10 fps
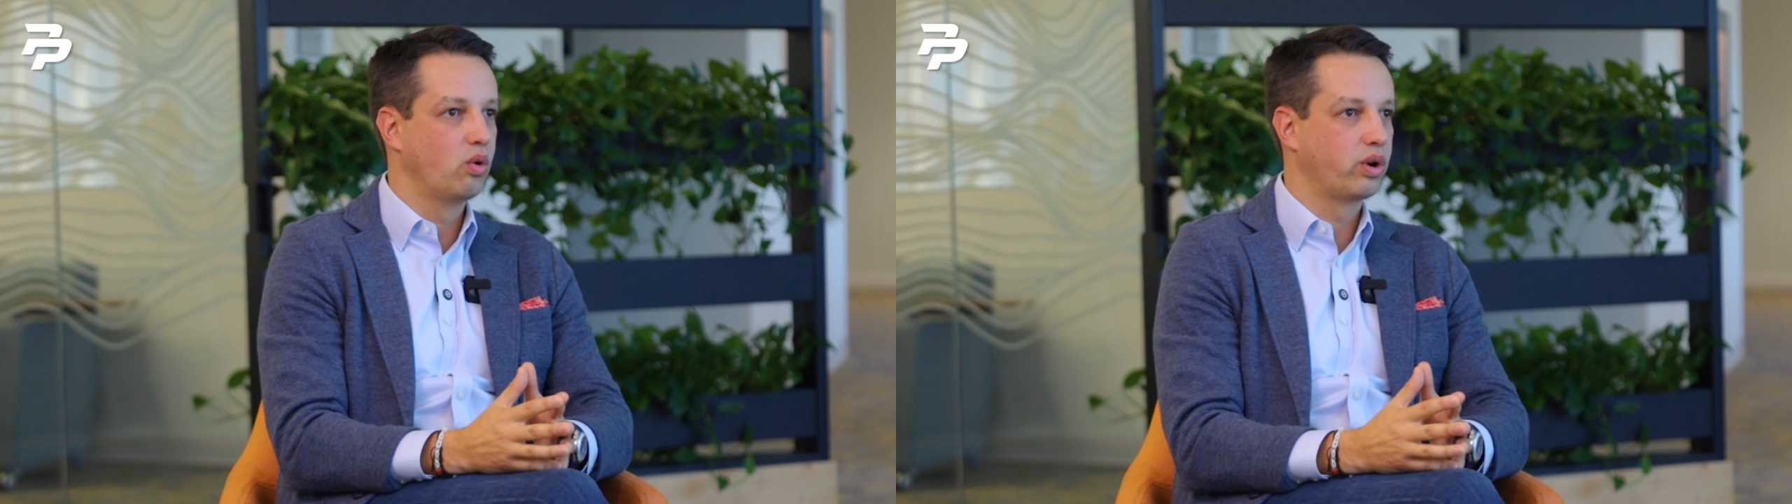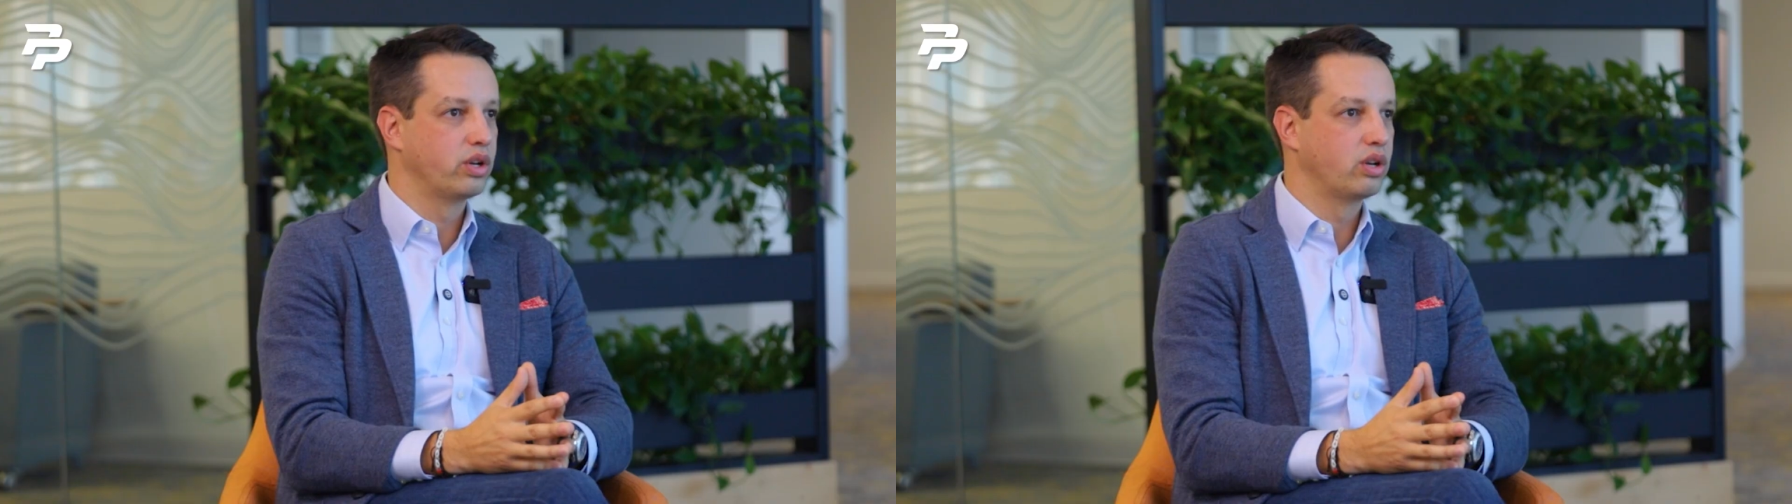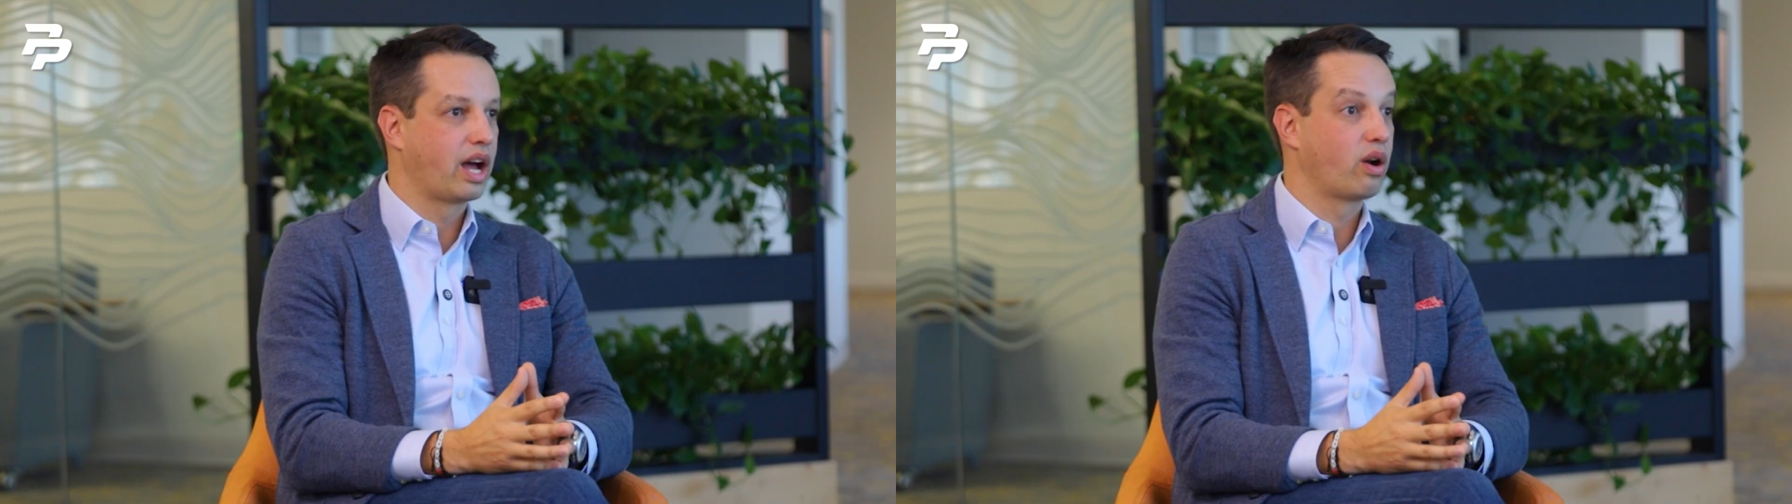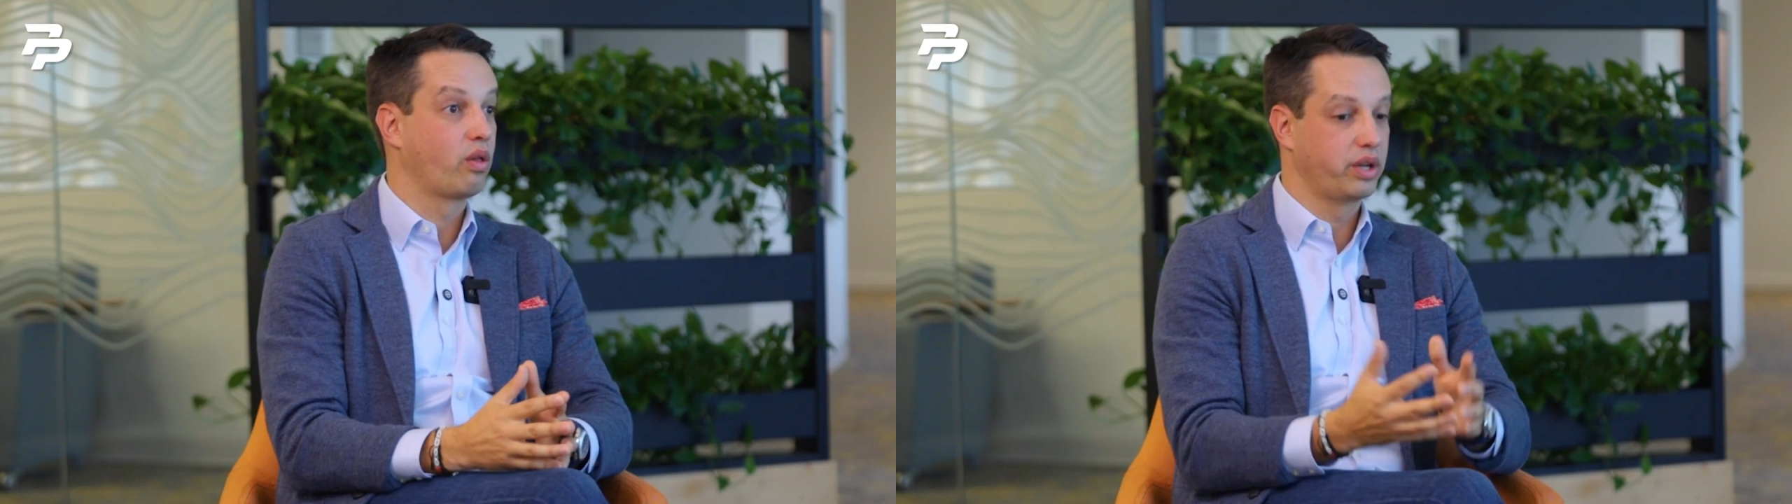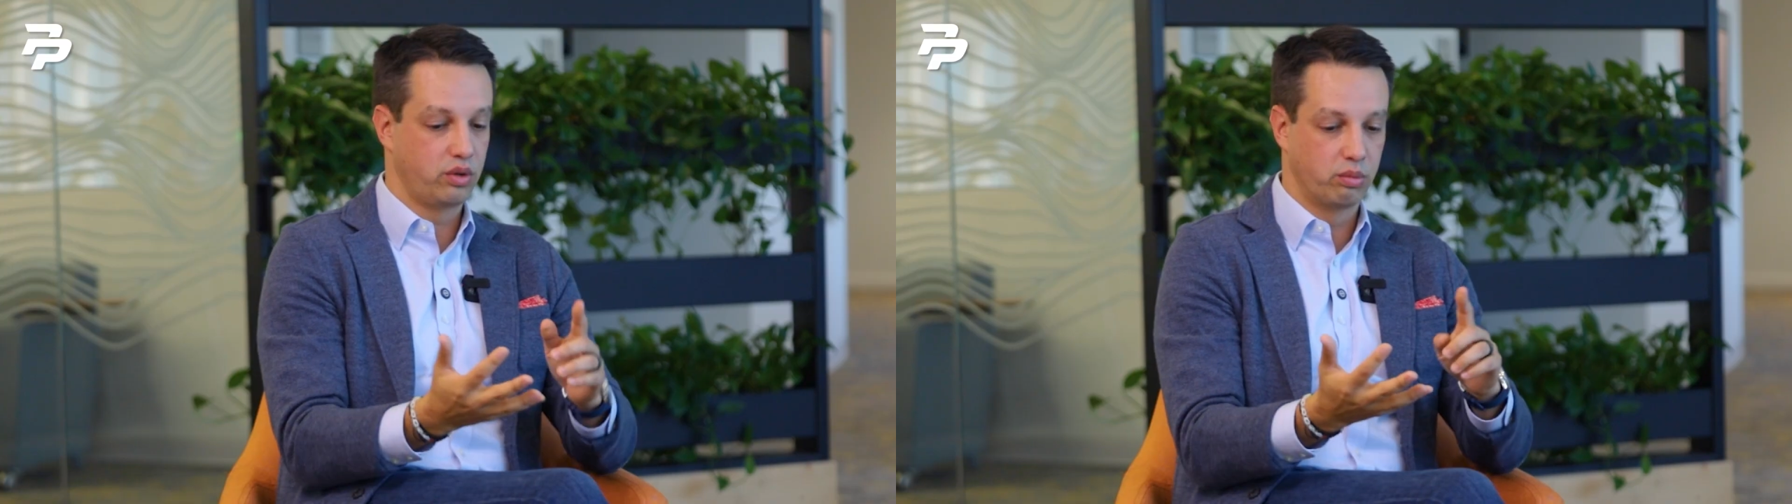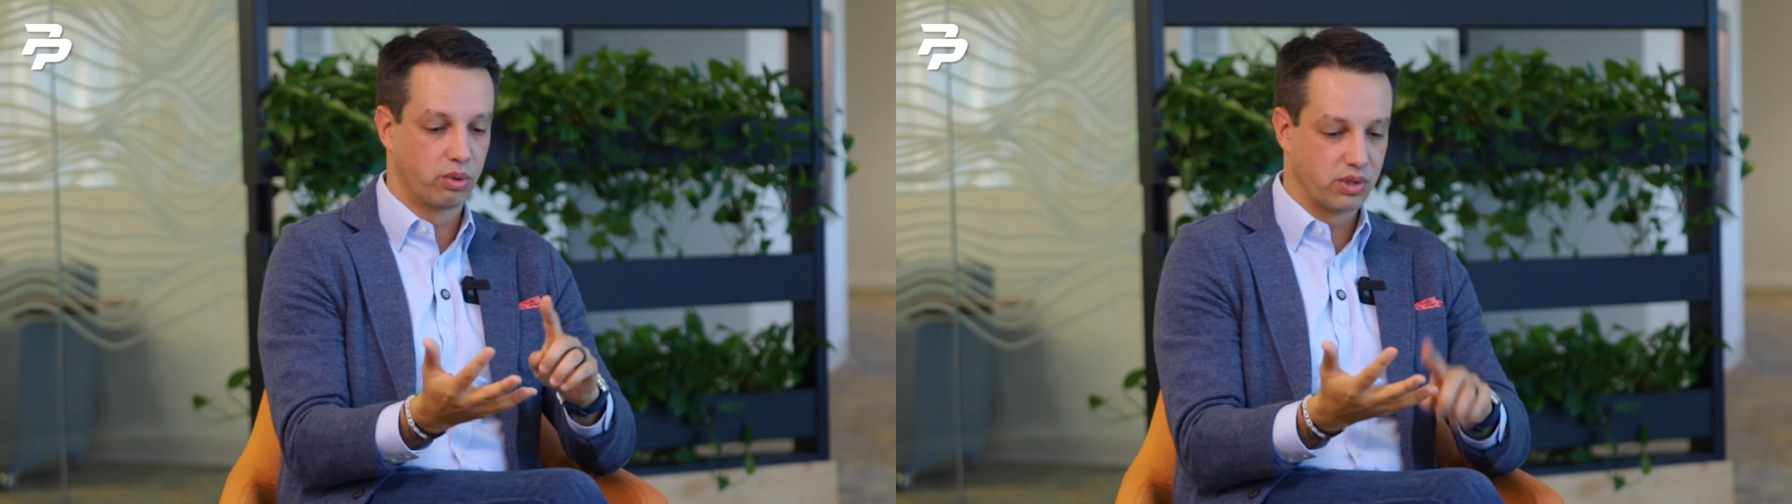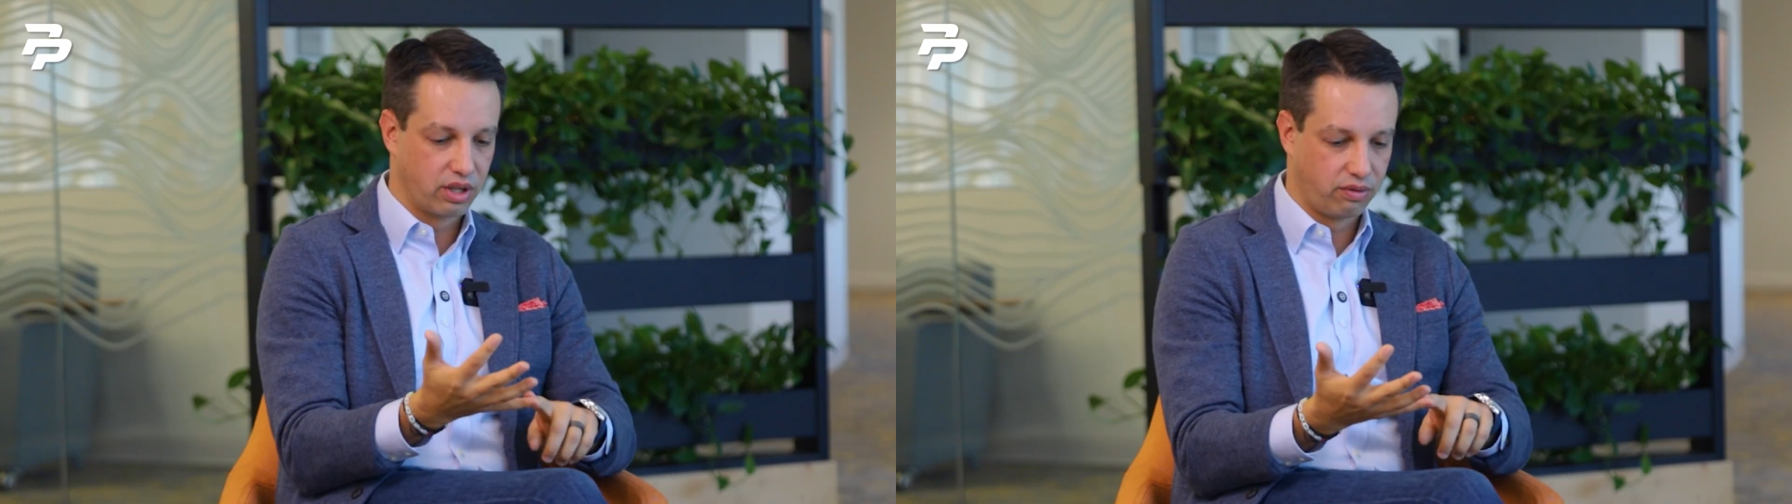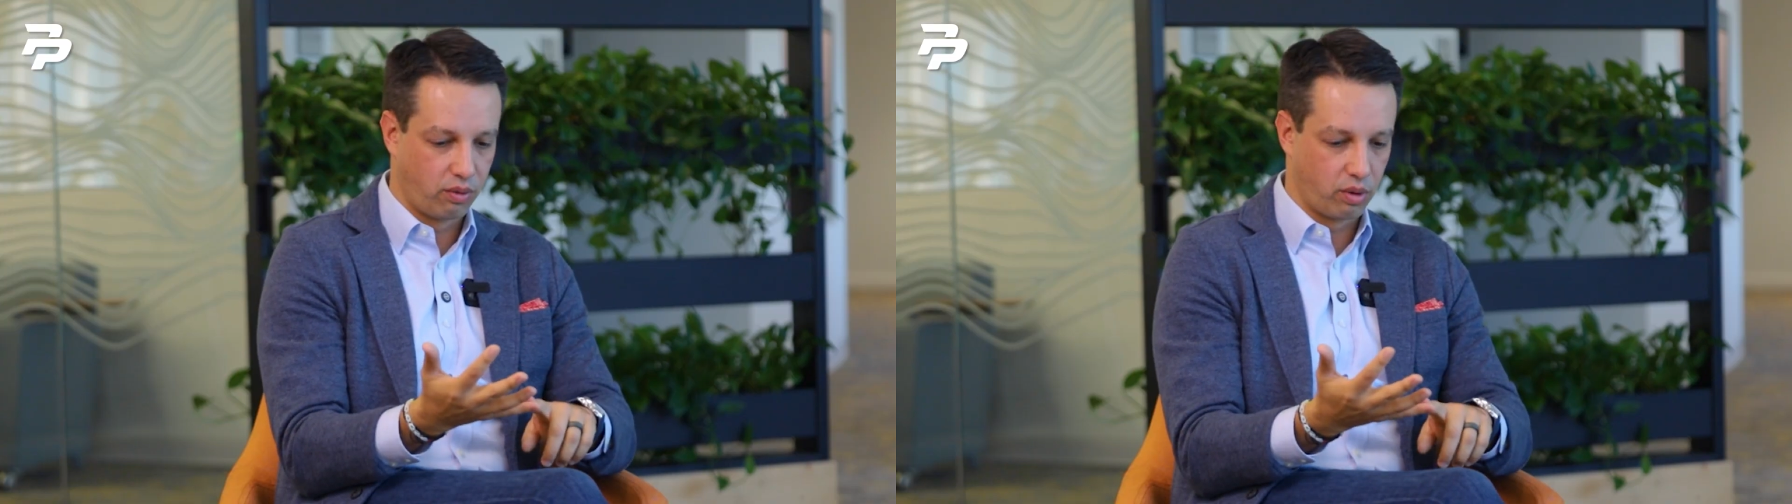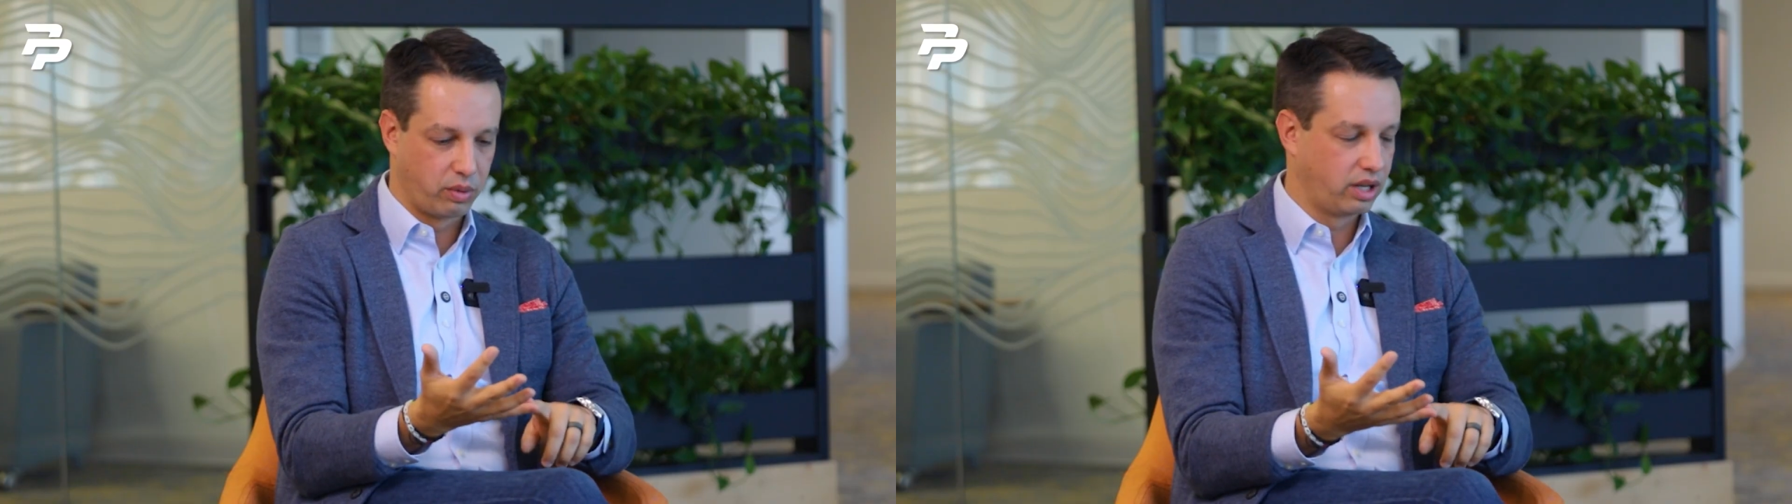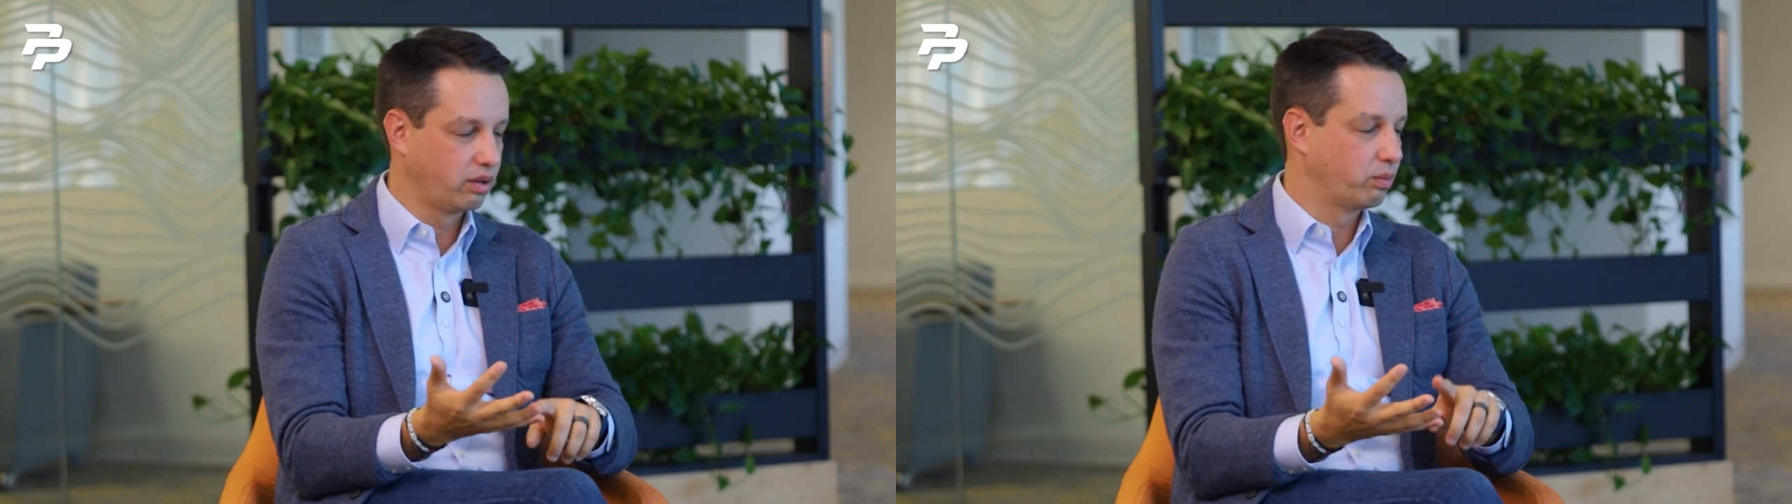who can not only do Brazil for me,